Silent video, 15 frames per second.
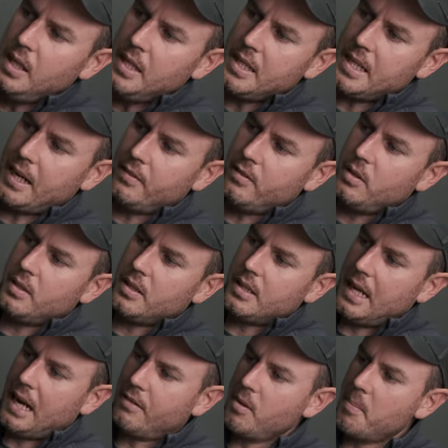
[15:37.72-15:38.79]

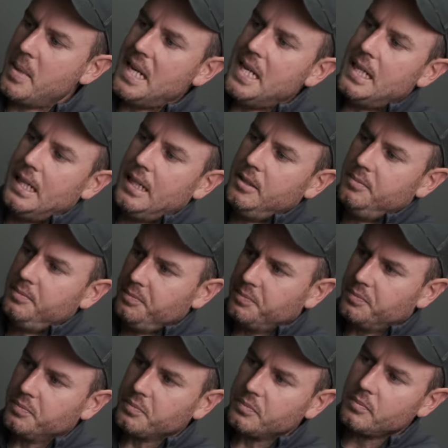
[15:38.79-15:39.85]
Carabiner
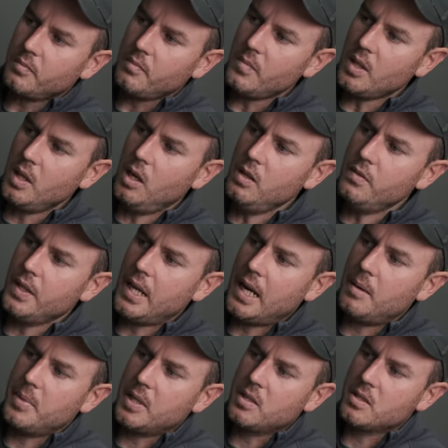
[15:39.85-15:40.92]
over
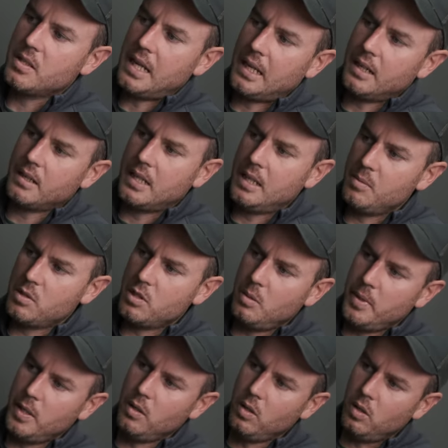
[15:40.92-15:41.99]
that, because that keeps
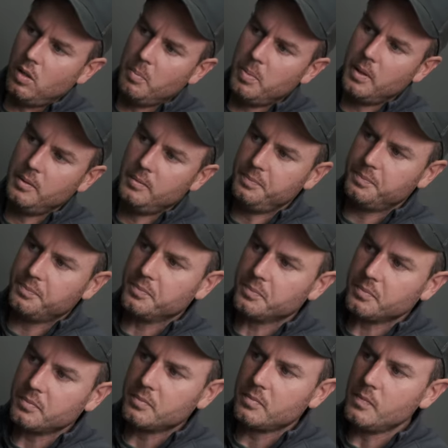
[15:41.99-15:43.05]
coming up
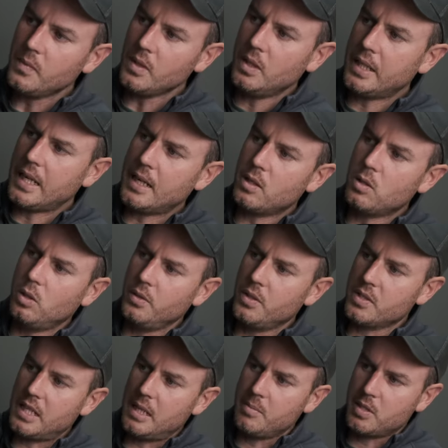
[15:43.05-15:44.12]
and getting caught in the
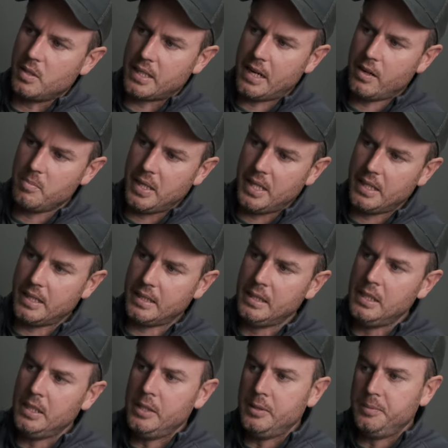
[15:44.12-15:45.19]
zip. So carabiner
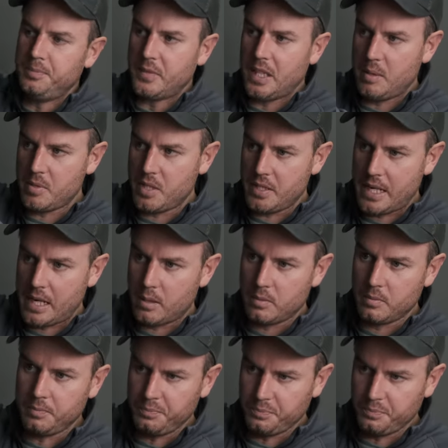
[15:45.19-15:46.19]
keeps it down.